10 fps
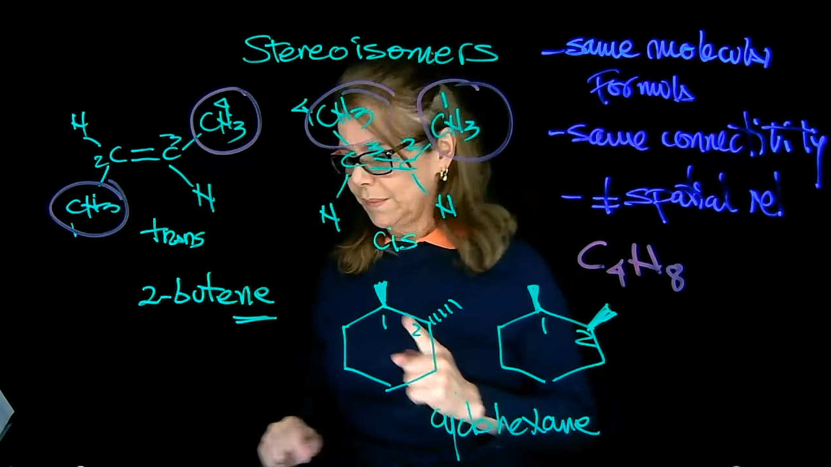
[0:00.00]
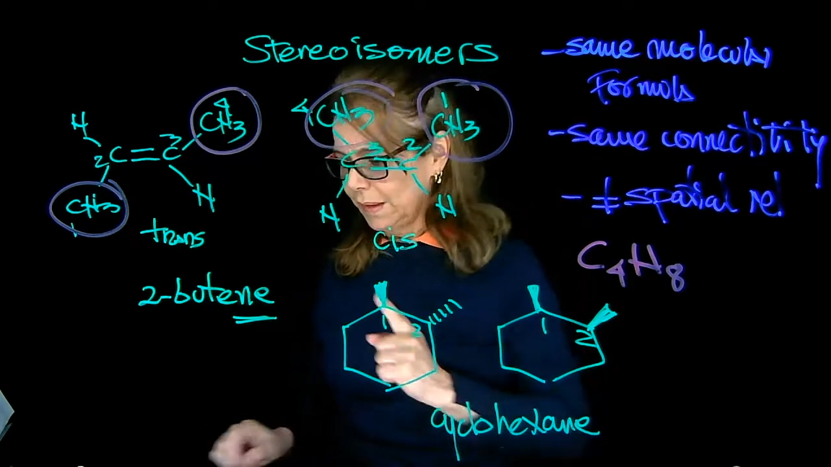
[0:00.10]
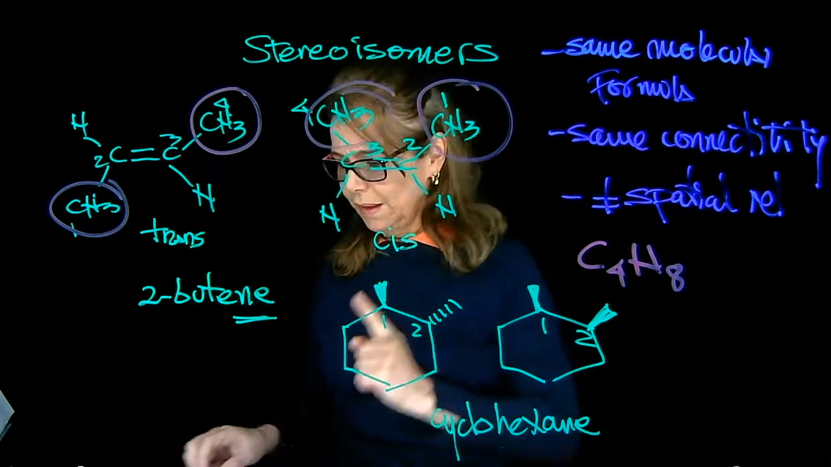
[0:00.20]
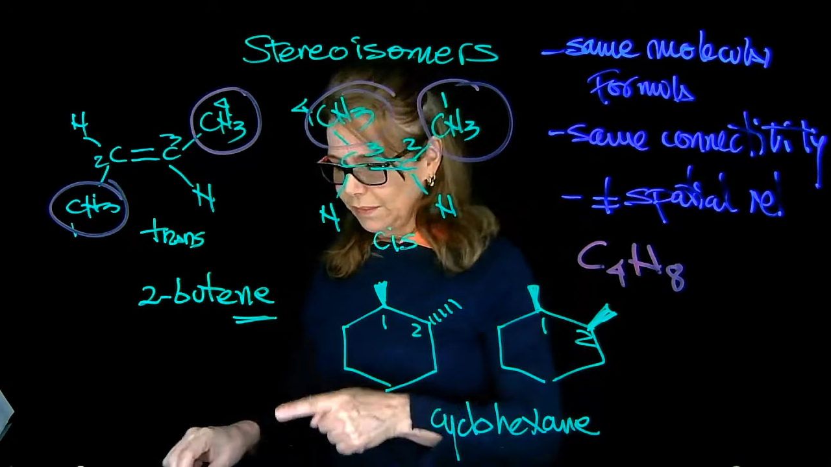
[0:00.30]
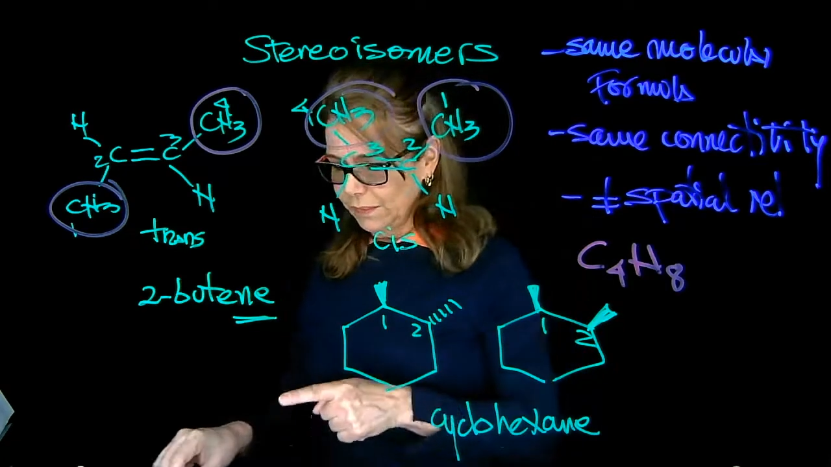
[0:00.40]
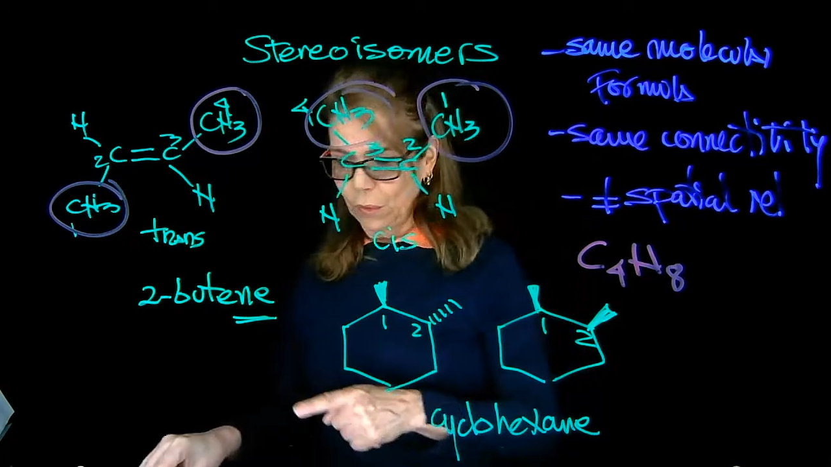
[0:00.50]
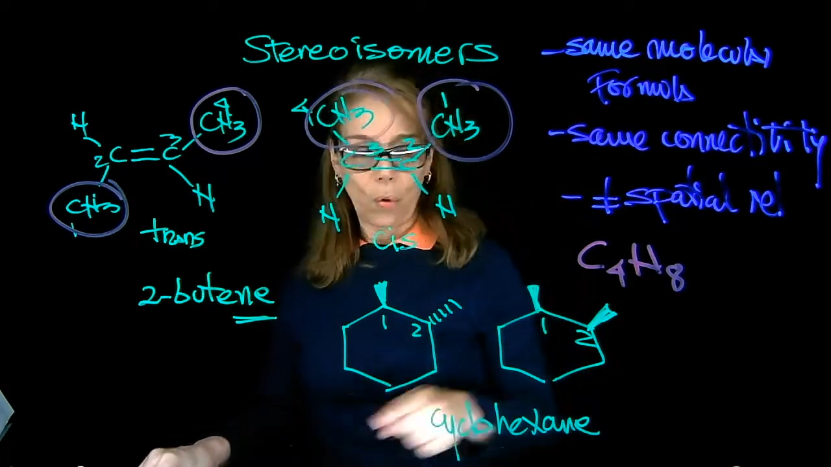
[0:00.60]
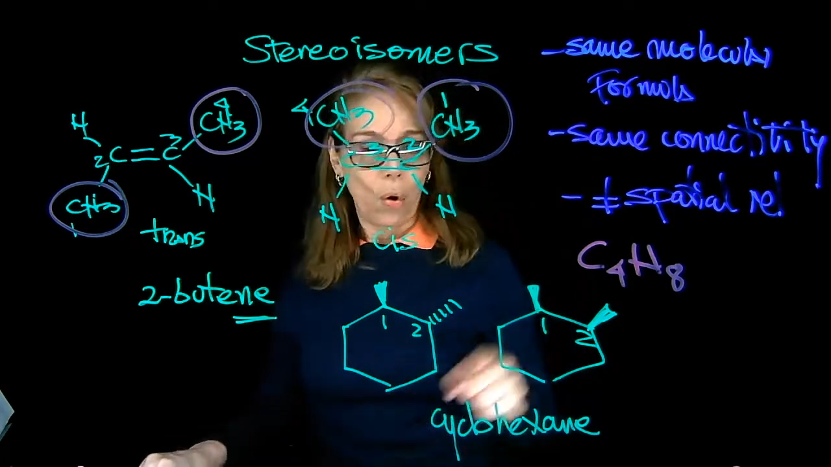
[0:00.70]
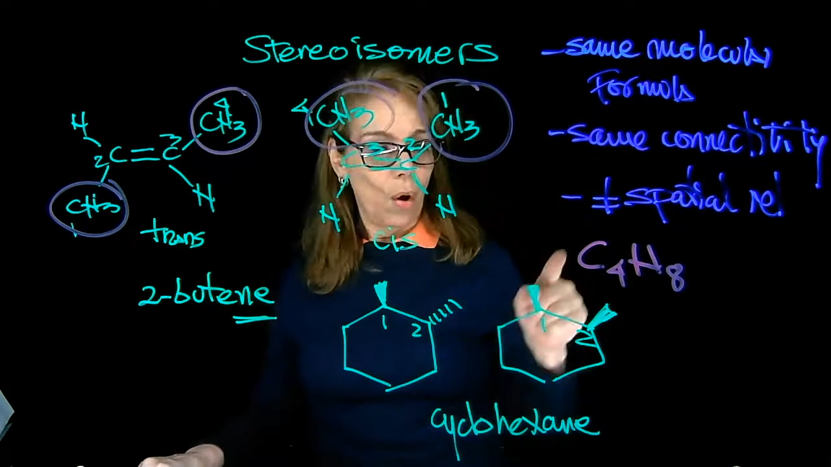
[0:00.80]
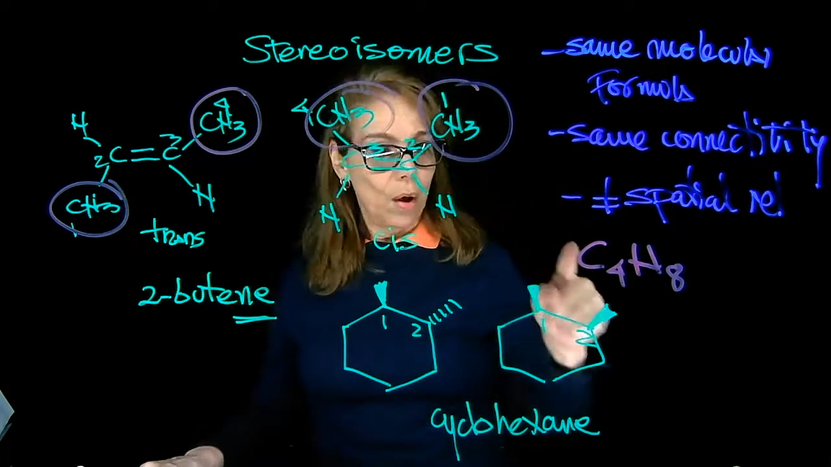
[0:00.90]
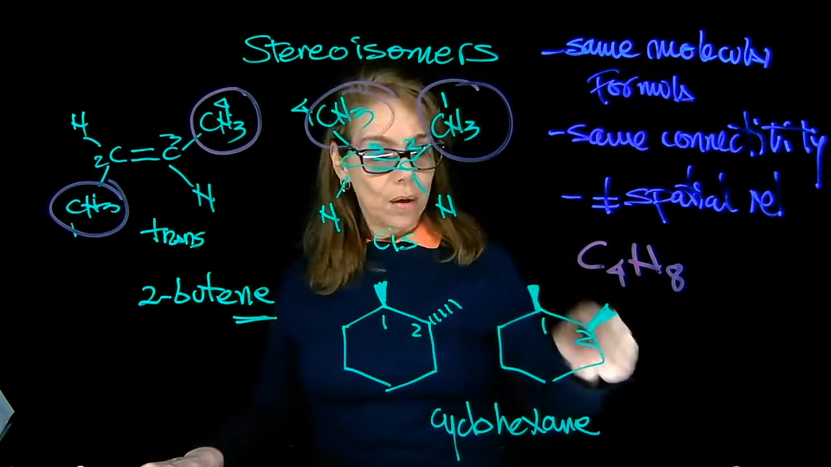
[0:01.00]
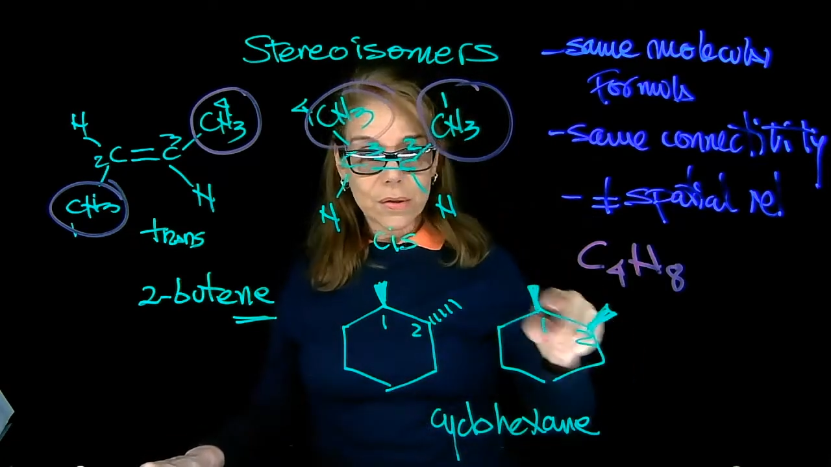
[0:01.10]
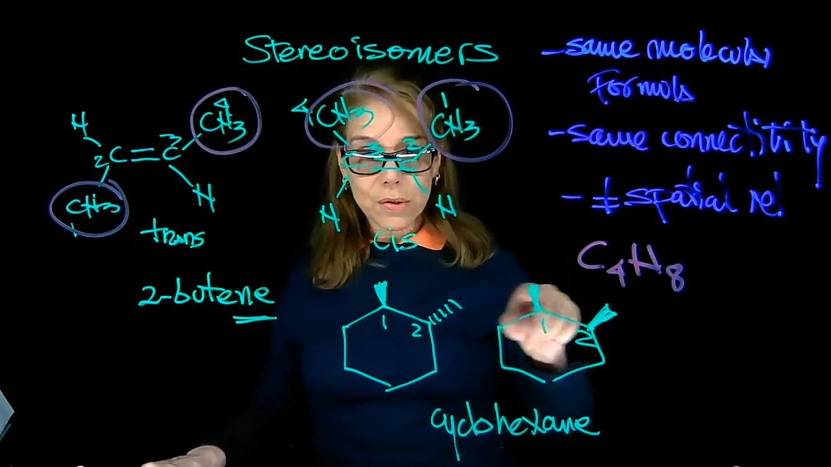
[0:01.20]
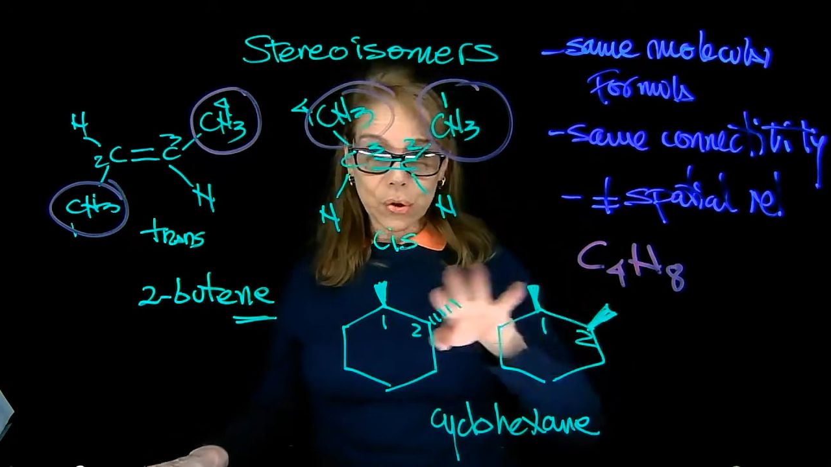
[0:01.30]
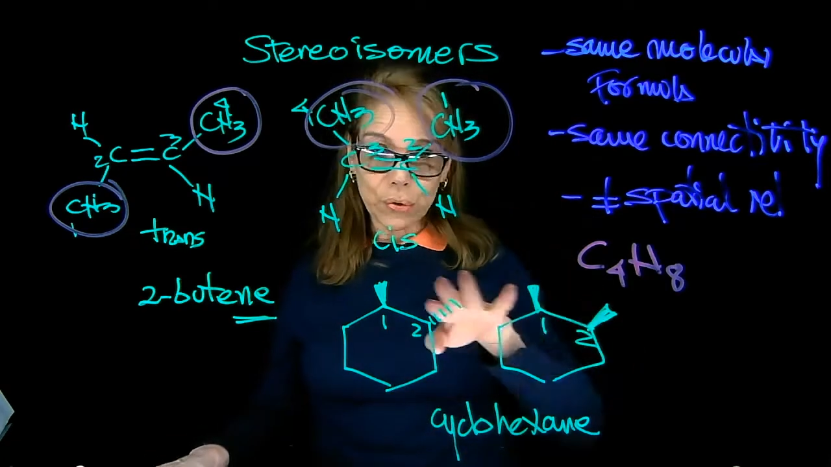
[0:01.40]
So
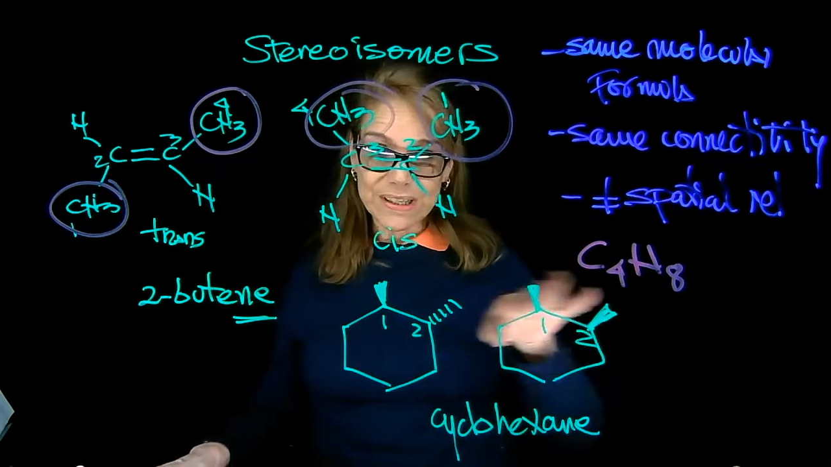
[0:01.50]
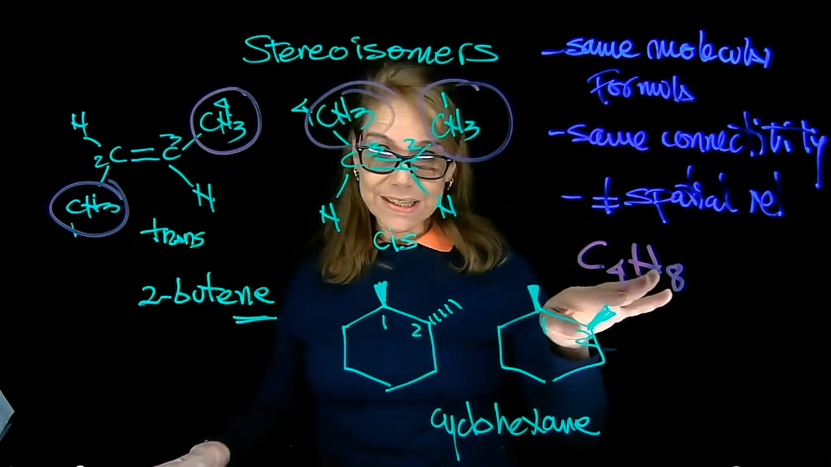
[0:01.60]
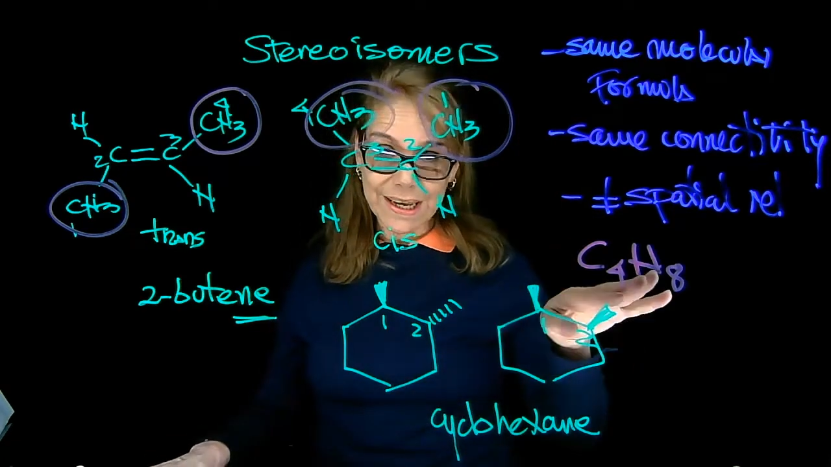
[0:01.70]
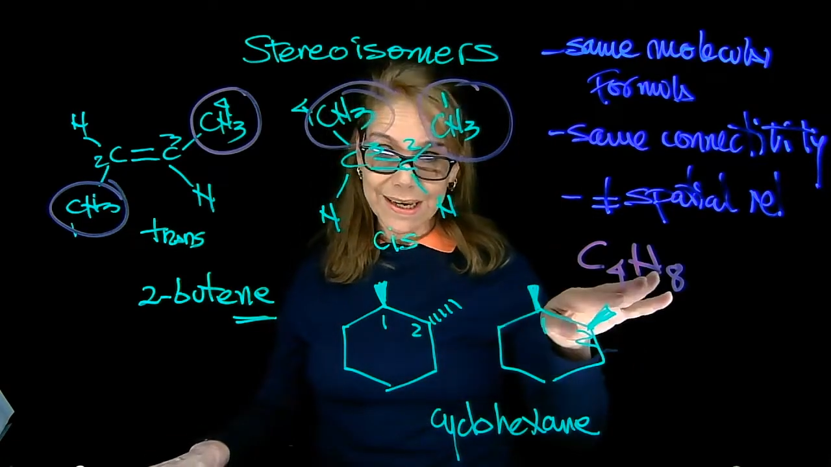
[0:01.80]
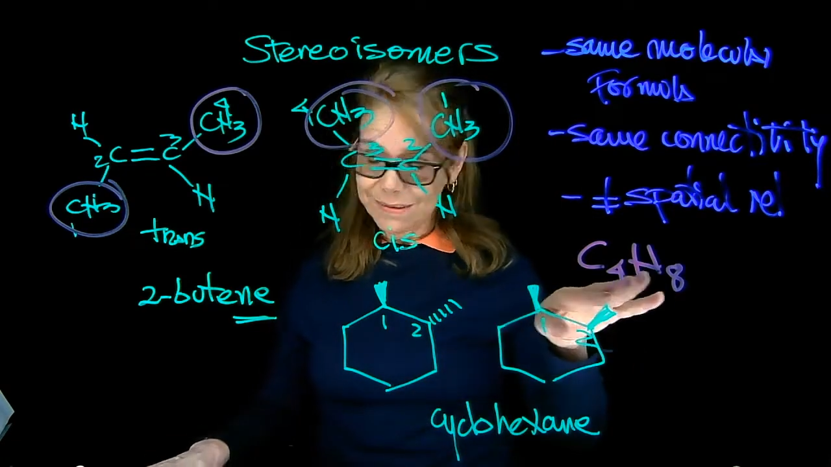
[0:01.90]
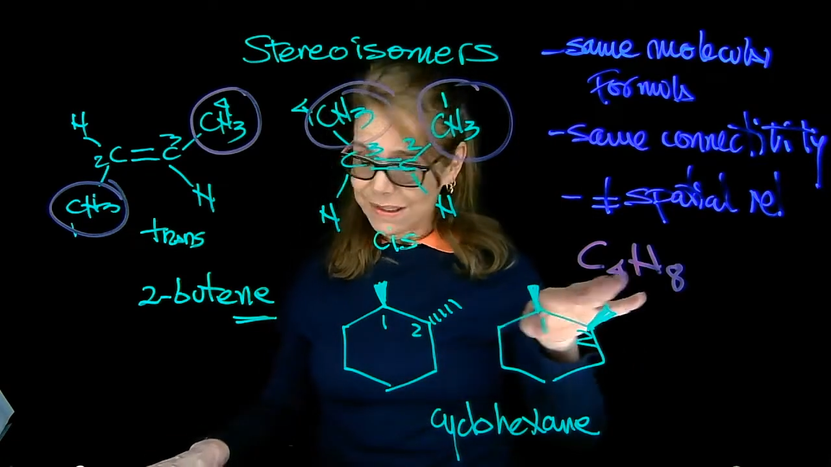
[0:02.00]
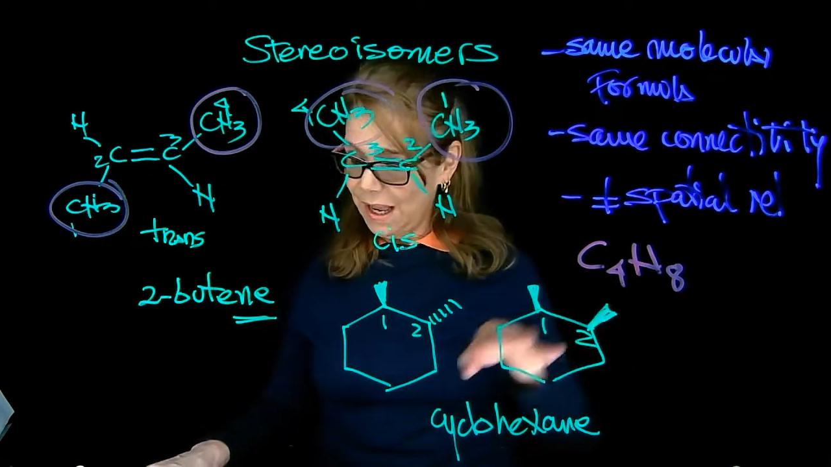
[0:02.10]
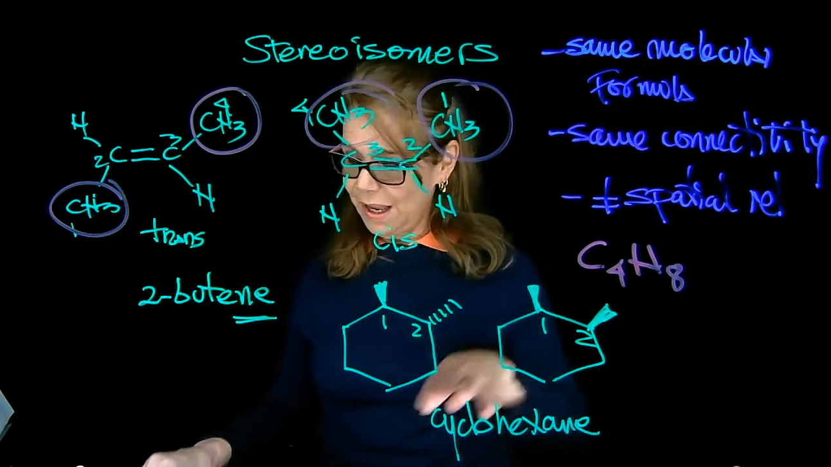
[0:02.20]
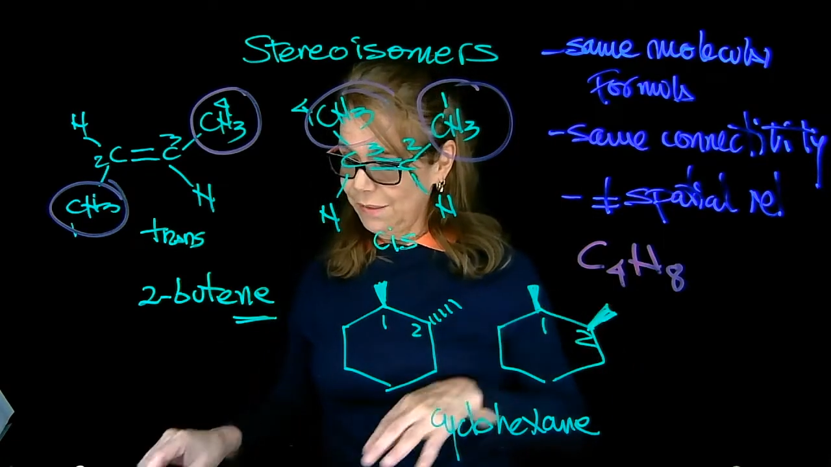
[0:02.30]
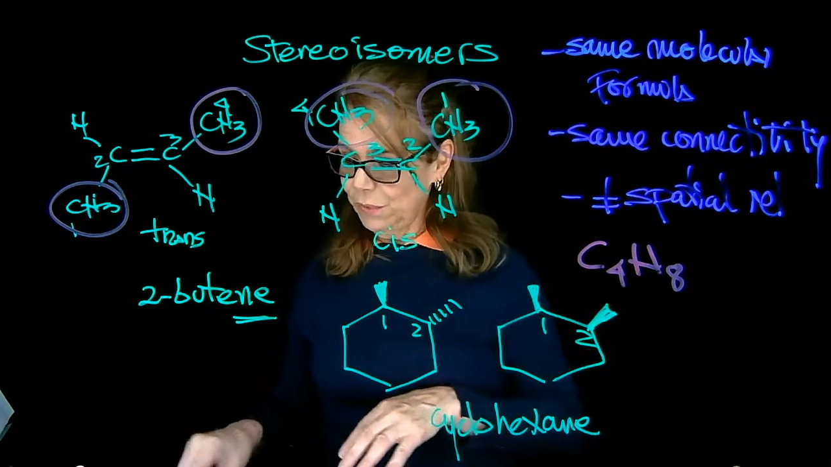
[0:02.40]
the same side,